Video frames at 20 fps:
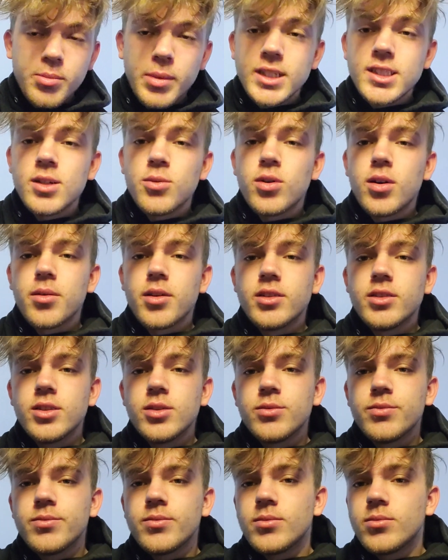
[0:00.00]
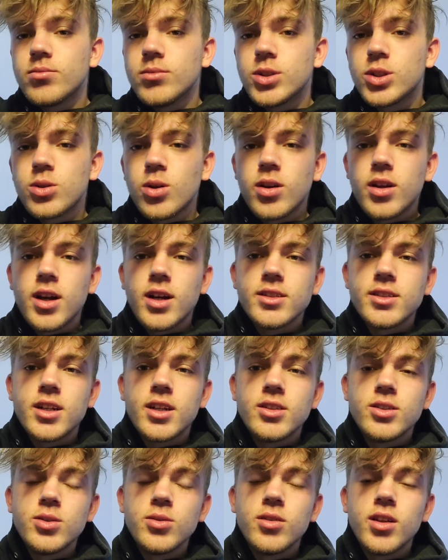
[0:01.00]
Basically what I'm going to do, show you guys
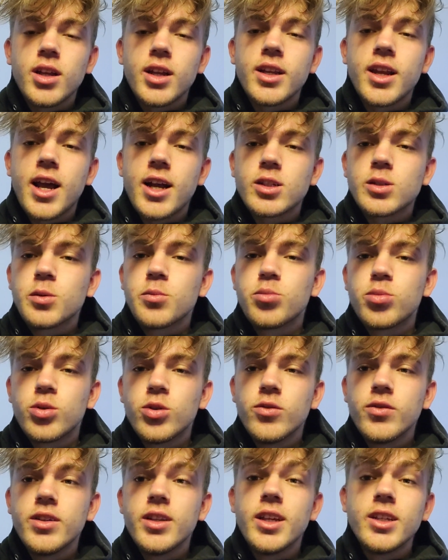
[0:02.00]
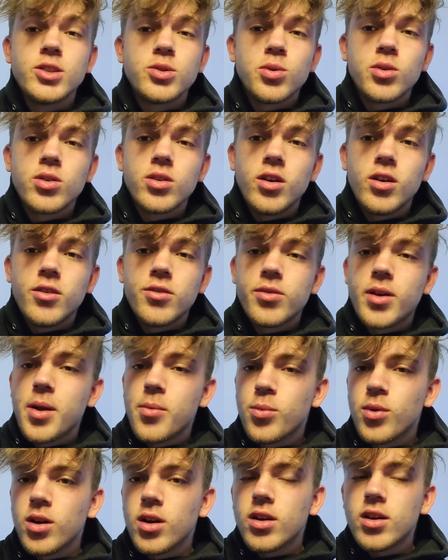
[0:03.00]
how to do like an actual proven intro call
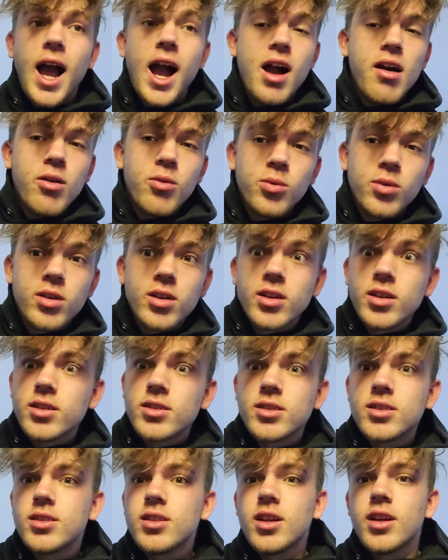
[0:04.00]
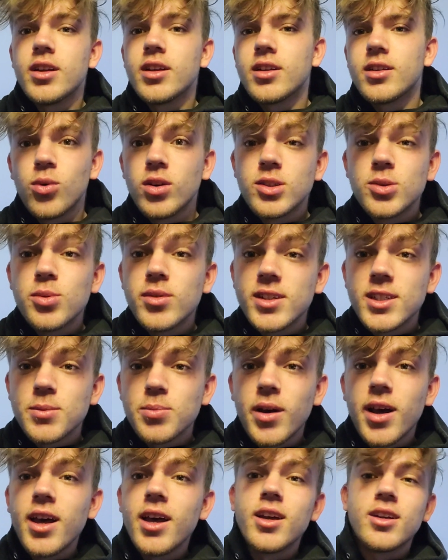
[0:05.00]
framework, how it works, like what to
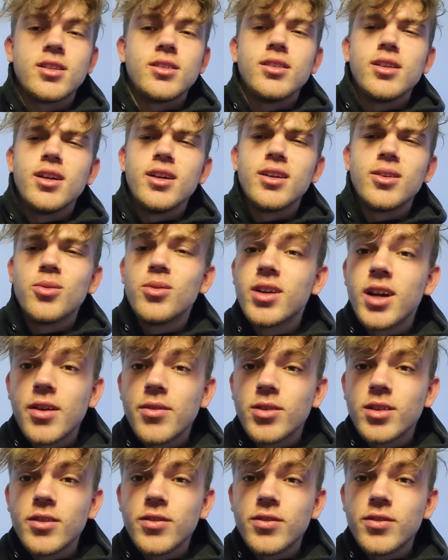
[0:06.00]
expect, like whatever the